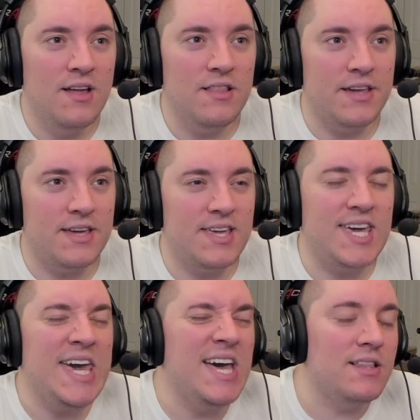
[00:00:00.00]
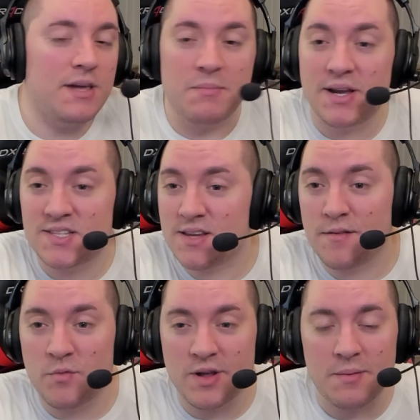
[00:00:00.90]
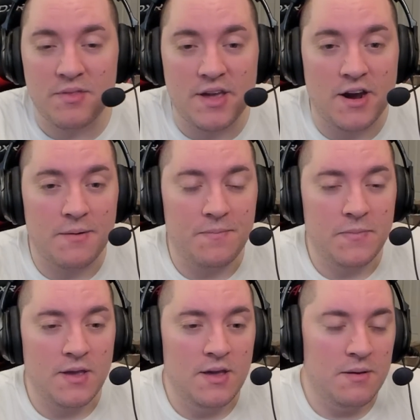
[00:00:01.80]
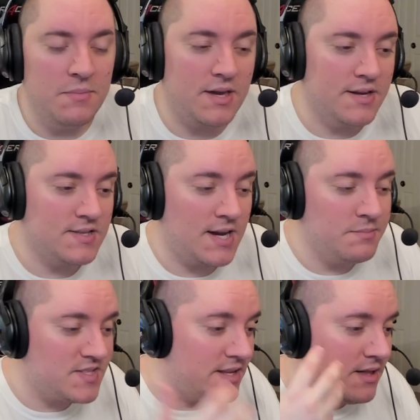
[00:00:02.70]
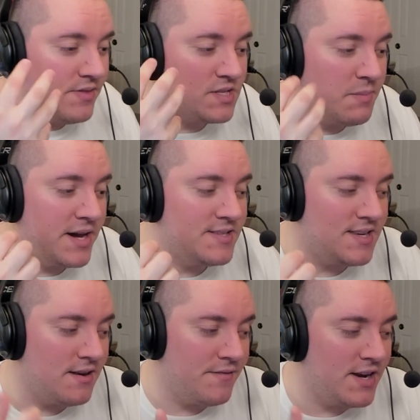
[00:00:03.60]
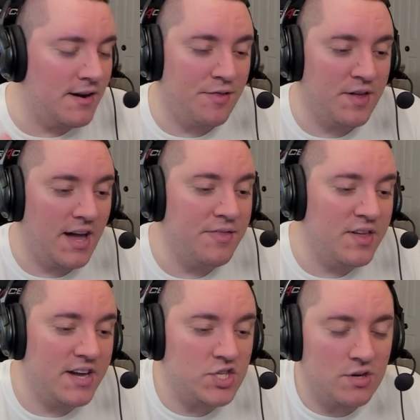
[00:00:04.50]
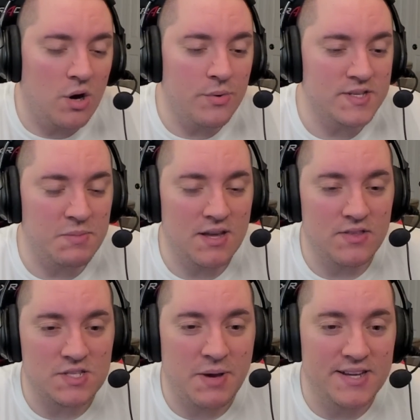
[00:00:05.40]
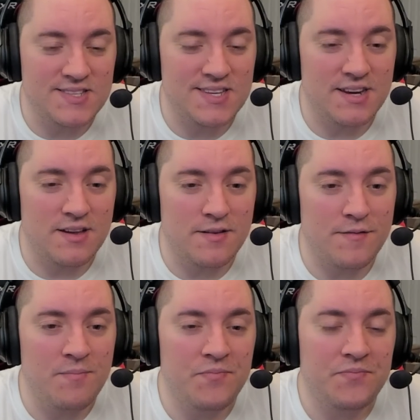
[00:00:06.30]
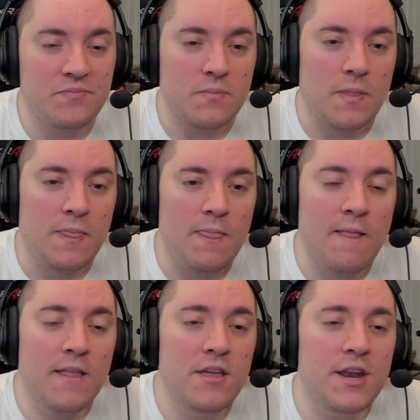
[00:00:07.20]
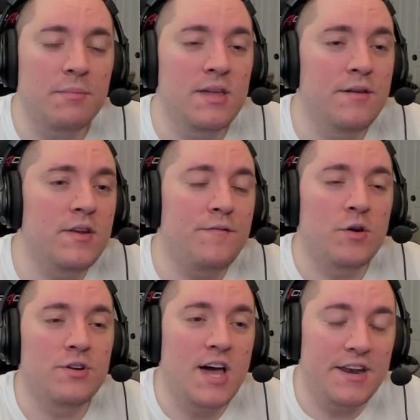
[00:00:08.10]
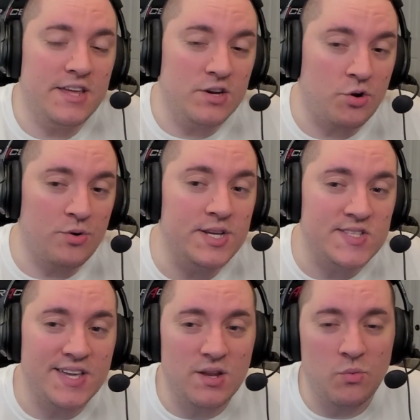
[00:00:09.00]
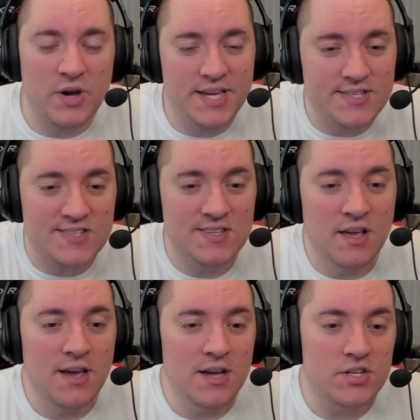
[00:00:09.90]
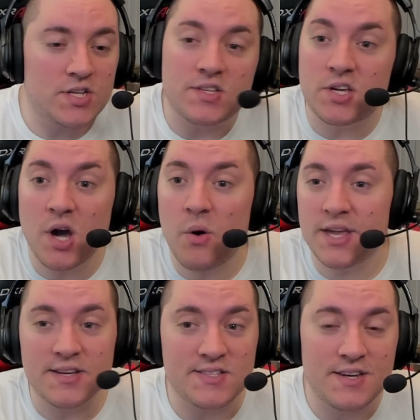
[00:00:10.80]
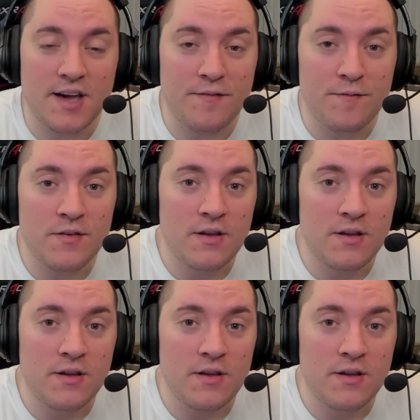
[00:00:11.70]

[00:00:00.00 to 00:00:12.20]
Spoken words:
like killing myself when I'm there, because I'm still in this mindset of, and I think I should always be in this mindset of, you know, even if you're not increasing in weights, just going is enough.